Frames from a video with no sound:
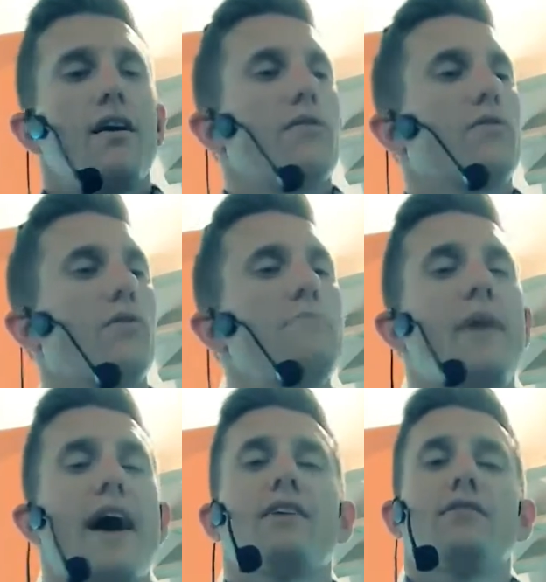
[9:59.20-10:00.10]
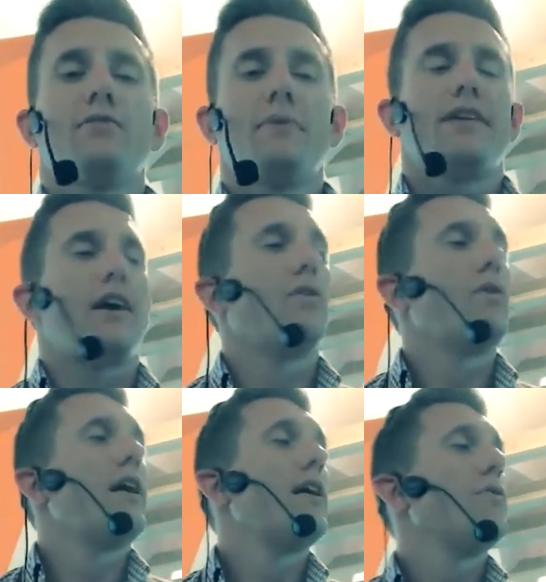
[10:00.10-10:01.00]
going back a little bit
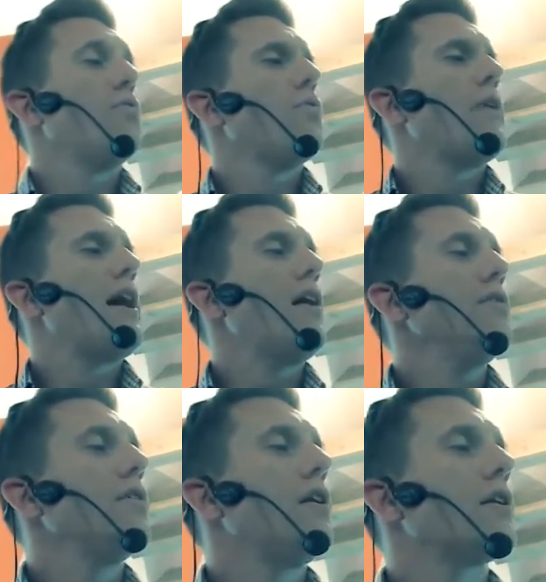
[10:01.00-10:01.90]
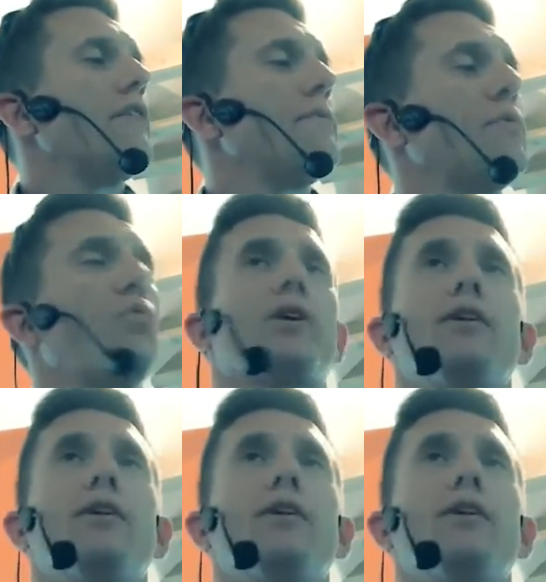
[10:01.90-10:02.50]
now, how long have you been working